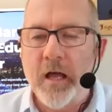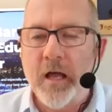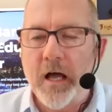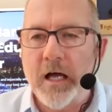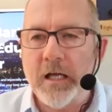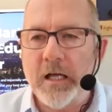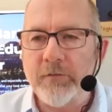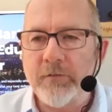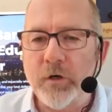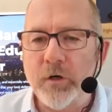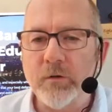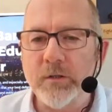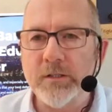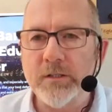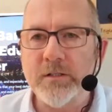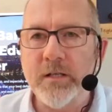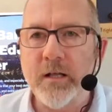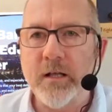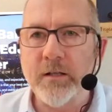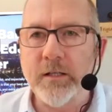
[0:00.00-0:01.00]
I've
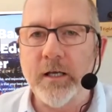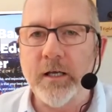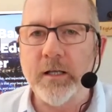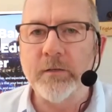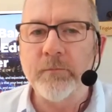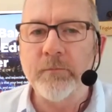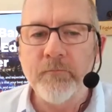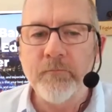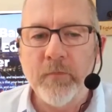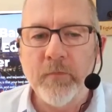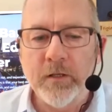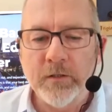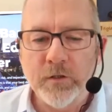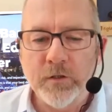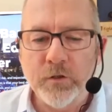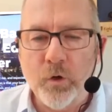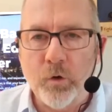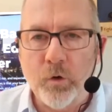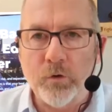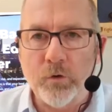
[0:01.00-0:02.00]
always said that the
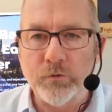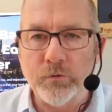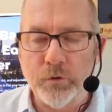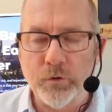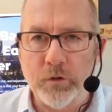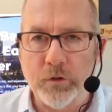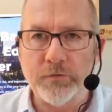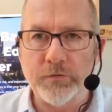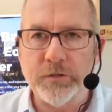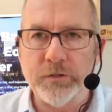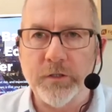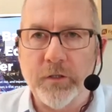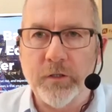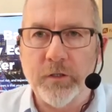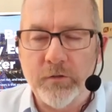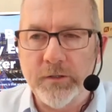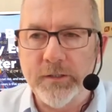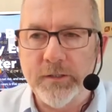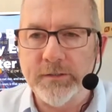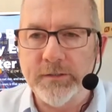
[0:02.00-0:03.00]
golden rule of
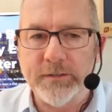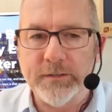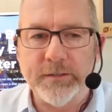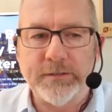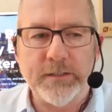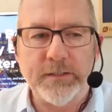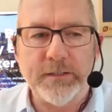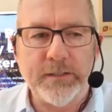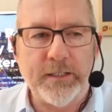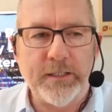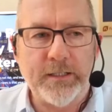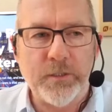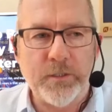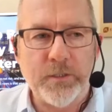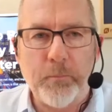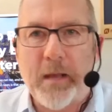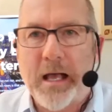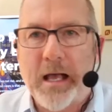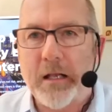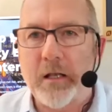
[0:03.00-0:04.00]
security it's, it's a
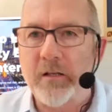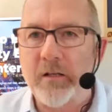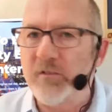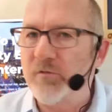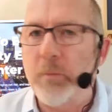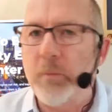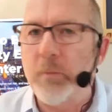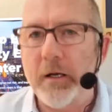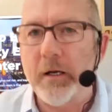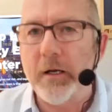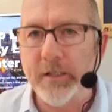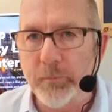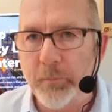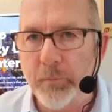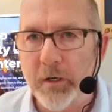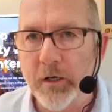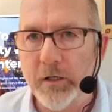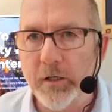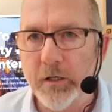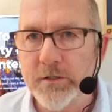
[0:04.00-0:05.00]
battle of body
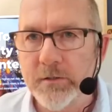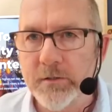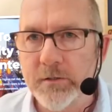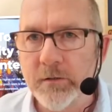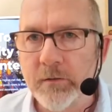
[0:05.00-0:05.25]
parts.